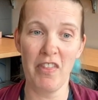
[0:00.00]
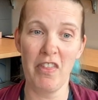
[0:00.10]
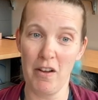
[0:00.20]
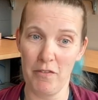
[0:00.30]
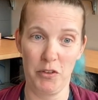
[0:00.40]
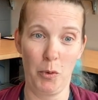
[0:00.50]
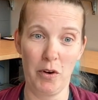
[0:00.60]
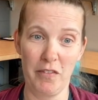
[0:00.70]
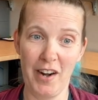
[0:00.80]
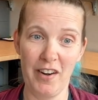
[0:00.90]
in love with
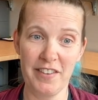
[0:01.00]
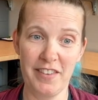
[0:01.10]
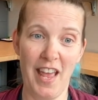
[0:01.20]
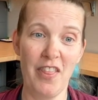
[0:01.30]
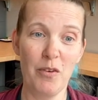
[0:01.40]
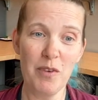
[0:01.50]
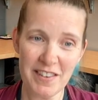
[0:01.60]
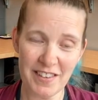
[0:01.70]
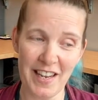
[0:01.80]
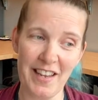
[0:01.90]
norovirus. And the
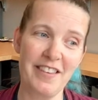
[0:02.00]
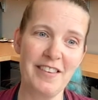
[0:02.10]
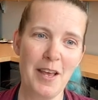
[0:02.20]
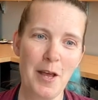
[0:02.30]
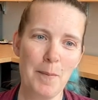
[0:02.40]
reason is